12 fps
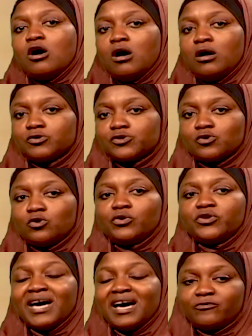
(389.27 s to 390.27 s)
Also,
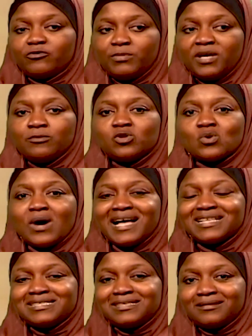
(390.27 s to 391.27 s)
you have to be able to
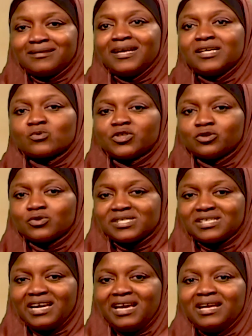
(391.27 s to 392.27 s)
articulate what you're
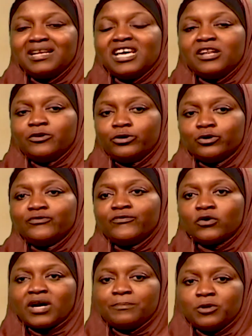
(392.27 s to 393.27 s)
saying in good
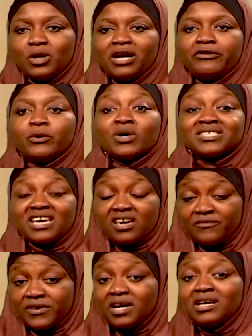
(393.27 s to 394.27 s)
vocabulary,
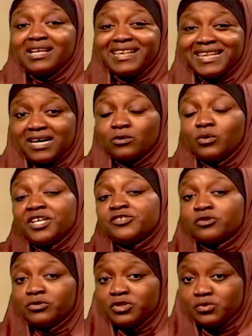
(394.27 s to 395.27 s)
whatever language
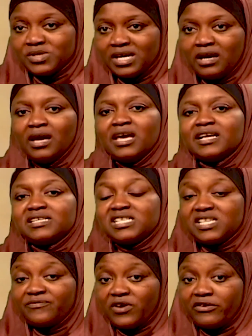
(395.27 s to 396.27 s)
you're using.
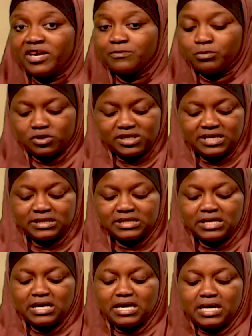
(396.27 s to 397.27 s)
This is very important.
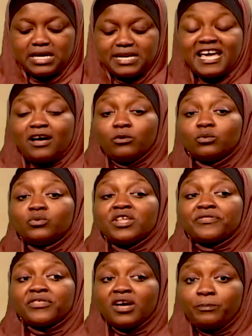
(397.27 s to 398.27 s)
Now, the
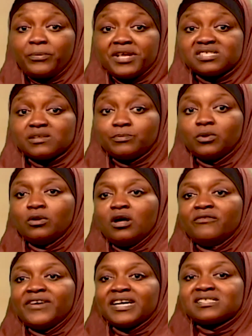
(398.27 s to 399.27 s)
third principle
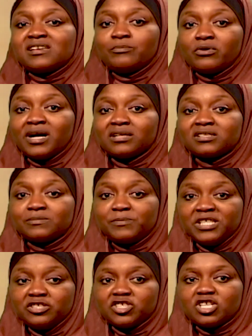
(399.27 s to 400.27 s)
of extemporal
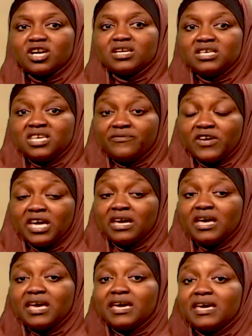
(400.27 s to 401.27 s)
speech giving
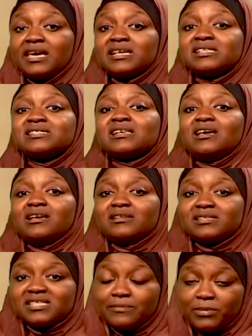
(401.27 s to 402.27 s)
is
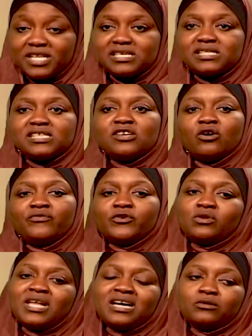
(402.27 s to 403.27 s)
simplicity of
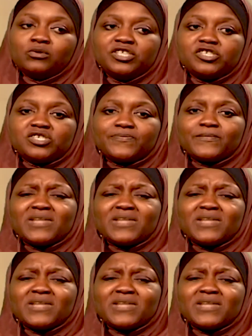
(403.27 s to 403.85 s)
your language.